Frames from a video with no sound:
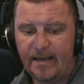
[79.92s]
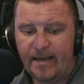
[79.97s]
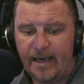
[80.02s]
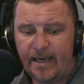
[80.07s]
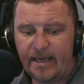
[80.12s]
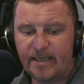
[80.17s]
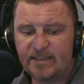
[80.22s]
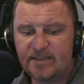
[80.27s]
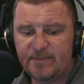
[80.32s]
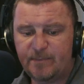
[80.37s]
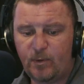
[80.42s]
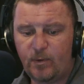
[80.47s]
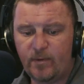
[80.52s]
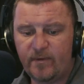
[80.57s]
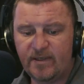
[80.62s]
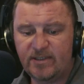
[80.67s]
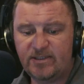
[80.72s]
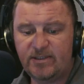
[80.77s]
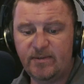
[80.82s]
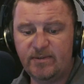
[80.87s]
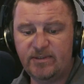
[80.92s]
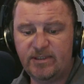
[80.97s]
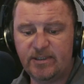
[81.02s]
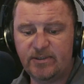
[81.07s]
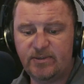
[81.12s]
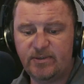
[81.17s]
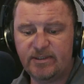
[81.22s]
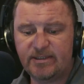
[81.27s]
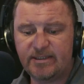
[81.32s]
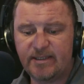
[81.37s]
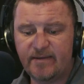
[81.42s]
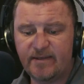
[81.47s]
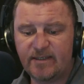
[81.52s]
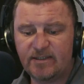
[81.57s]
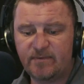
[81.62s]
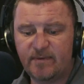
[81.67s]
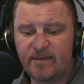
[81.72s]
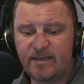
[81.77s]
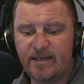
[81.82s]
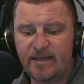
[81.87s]
And in sport, there's huge interest in
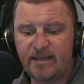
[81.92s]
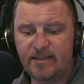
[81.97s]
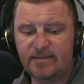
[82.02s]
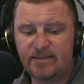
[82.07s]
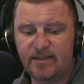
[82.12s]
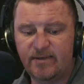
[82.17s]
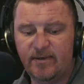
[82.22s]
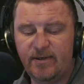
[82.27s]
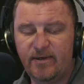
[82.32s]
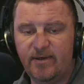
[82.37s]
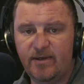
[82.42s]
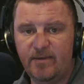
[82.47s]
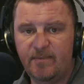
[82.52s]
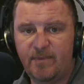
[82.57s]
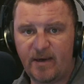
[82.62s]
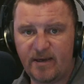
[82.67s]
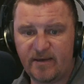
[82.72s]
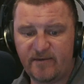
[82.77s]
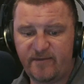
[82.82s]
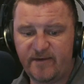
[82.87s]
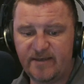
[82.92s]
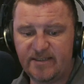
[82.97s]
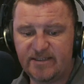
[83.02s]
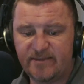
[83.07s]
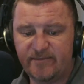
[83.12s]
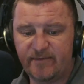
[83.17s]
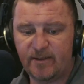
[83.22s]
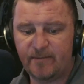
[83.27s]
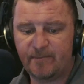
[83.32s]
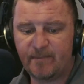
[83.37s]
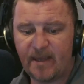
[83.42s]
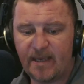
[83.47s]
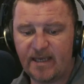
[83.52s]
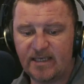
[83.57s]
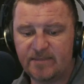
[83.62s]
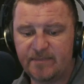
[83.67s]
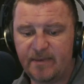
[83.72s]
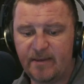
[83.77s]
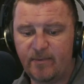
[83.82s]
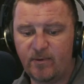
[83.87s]
this weekend's Huri Huri Bike Festival,
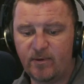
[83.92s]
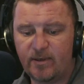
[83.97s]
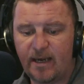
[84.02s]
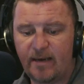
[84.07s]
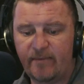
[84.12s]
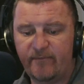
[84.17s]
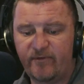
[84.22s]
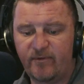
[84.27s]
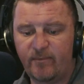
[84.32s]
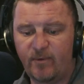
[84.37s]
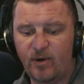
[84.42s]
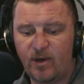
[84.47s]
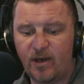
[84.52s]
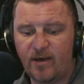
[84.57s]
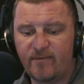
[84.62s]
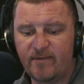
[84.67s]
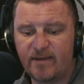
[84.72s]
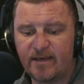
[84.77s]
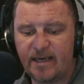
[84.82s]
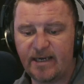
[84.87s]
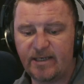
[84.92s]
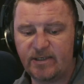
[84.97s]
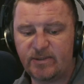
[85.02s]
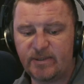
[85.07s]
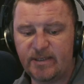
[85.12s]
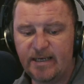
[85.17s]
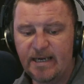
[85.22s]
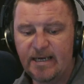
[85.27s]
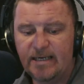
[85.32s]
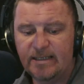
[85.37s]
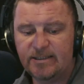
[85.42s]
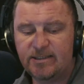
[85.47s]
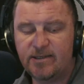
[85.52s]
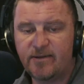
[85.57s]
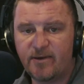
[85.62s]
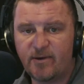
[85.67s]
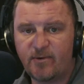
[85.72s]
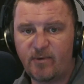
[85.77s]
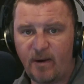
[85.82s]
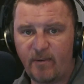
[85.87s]
as people come from all over the country to
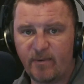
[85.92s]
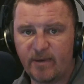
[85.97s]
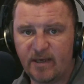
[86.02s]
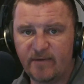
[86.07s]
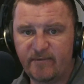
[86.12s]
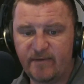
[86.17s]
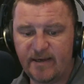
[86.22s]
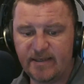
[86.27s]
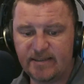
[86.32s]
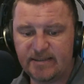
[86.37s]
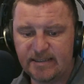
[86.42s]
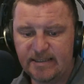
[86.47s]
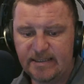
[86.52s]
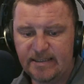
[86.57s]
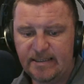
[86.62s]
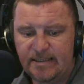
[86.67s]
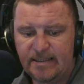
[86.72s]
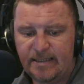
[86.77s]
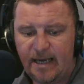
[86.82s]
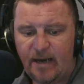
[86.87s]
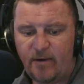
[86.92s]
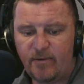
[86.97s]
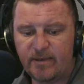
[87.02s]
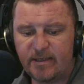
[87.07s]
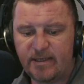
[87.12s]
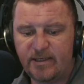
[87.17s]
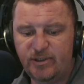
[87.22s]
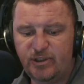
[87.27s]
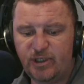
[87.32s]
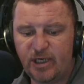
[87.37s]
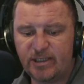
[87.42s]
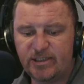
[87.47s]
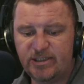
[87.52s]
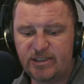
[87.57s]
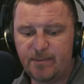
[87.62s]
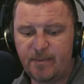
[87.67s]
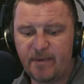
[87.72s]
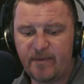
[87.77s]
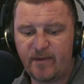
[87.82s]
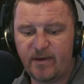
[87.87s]
the growing event. Held in
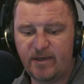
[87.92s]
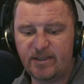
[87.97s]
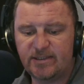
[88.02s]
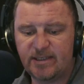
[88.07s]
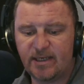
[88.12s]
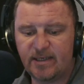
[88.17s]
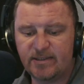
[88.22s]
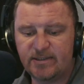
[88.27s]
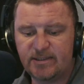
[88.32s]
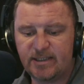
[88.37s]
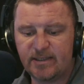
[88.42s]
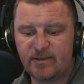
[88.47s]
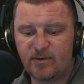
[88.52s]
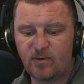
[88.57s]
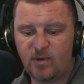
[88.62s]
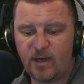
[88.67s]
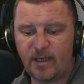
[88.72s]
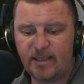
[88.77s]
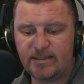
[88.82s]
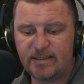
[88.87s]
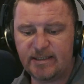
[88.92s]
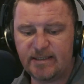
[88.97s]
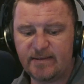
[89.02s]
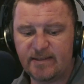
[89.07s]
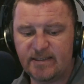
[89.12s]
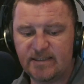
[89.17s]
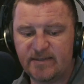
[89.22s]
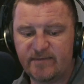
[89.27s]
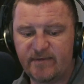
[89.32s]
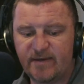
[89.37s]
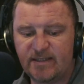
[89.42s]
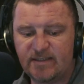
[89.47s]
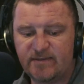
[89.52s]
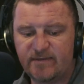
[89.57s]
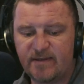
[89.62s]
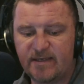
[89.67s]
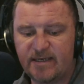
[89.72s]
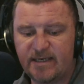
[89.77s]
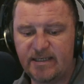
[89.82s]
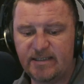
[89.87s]
conjunction with the New Zealand Cycle Classic, there's events
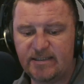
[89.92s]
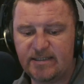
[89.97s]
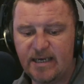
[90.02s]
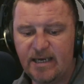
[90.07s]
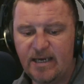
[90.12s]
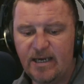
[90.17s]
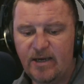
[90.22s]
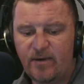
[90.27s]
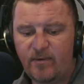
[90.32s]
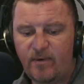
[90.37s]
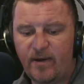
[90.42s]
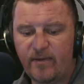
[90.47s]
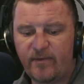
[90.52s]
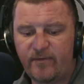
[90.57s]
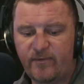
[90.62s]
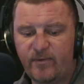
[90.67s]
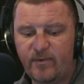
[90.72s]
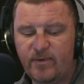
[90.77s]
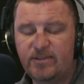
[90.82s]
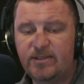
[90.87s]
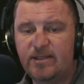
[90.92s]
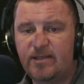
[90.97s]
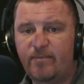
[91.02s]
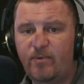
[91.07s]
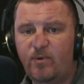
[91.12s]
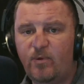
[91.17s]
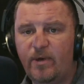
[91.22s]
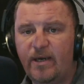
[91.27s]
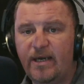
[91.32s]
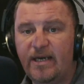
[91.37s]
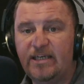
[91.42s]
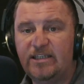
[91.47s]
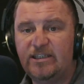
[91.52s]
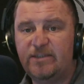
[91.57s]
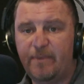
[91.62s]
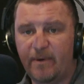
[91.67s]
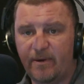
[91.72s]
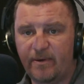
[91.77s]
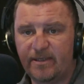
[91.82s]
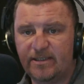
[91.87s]
for the kids right through to the more
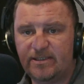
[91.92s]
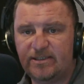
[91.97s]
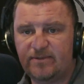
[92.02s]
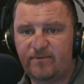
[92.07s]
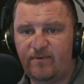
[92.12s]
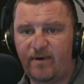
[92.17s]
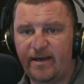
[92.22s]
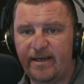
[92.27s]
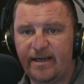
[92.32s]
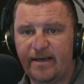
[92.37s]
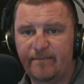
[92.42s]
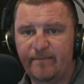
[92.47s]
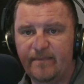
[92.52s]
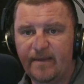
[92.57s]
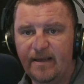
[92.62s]
experienced rider.